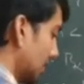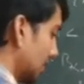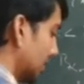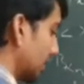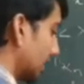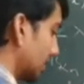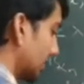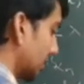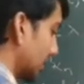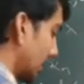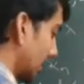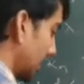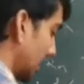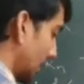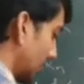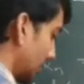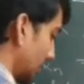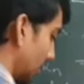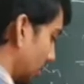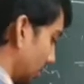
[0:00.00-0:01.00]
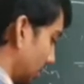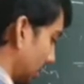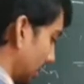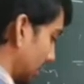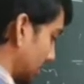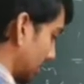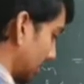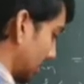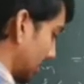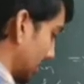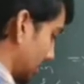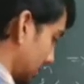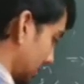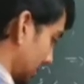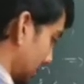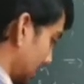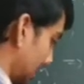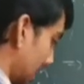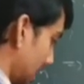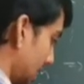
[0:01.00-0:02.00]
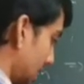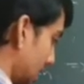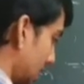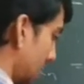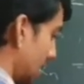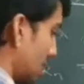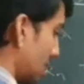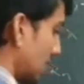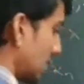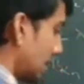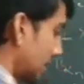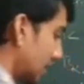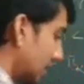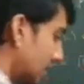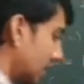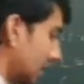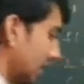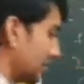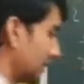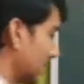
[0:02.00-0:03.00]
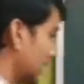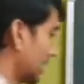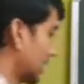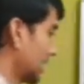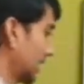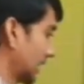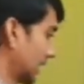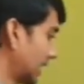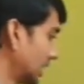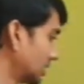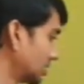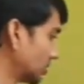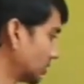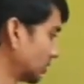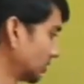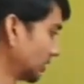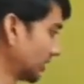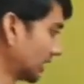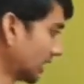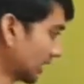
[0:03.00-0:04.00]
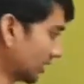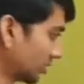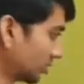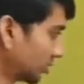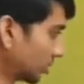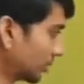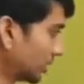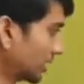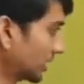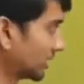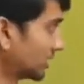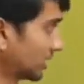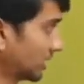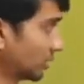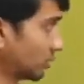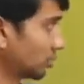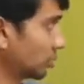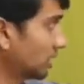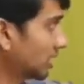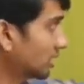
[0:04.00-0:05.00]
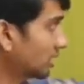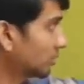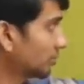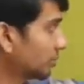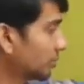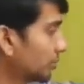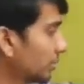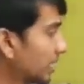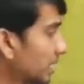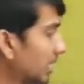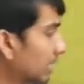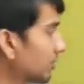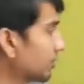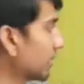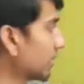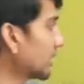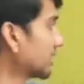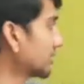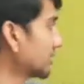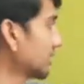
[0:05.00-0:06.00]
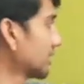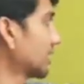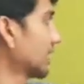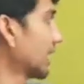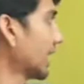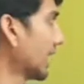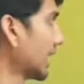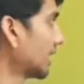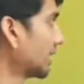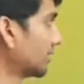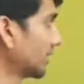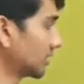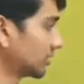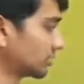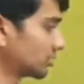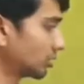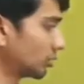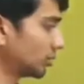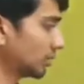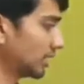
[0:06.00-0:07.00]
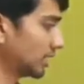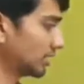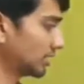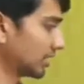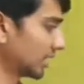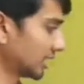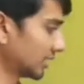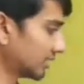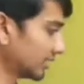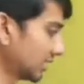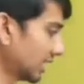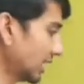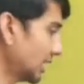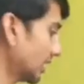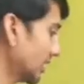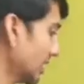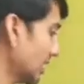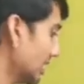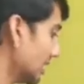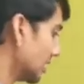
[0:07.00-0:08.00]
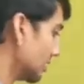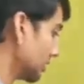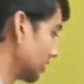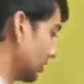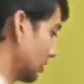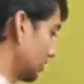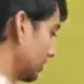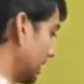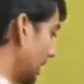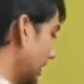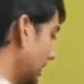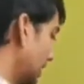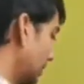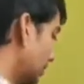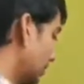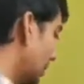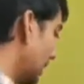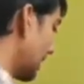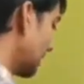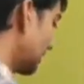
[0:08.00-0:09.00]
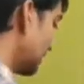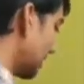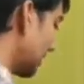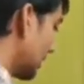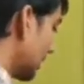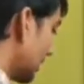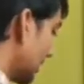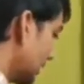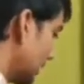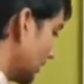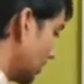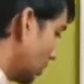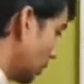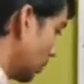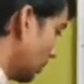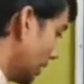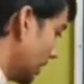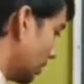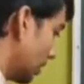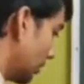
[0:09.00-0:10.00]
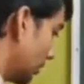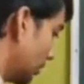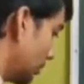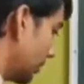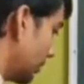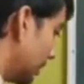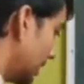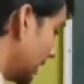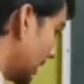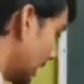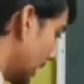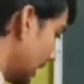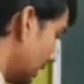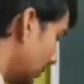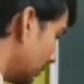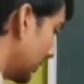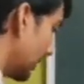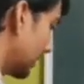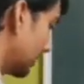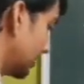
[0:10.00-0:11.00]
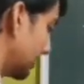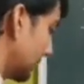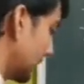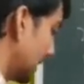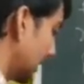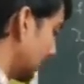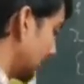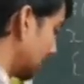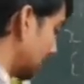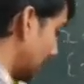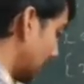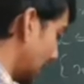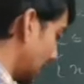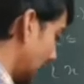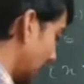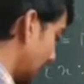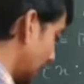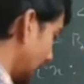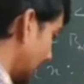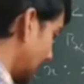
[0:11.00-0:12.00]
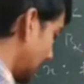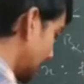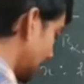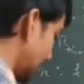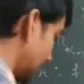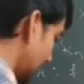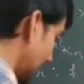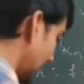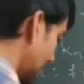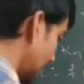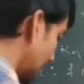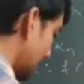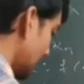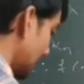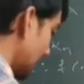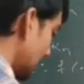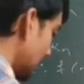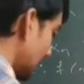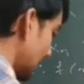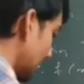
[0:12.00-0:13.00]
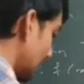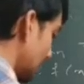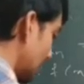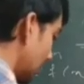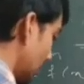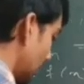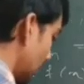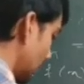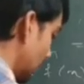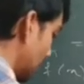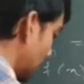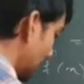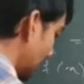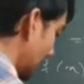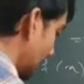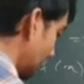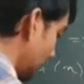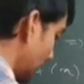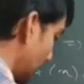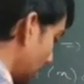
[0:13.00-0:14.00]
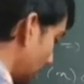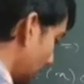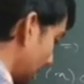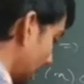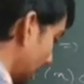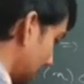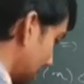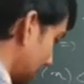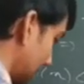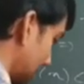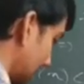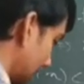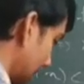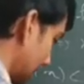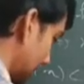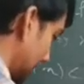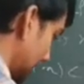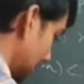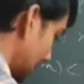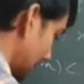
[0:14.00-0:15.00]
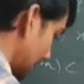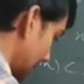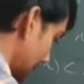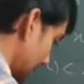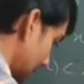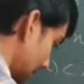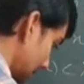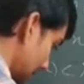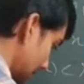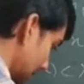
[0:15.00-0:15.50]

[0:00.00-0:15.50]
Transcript: such that f of x is less than lambda. Again, choosing x to be in the union of b alphas, I have x to be in that set. So that implies union of b alphas is contained in the set of all f of x less than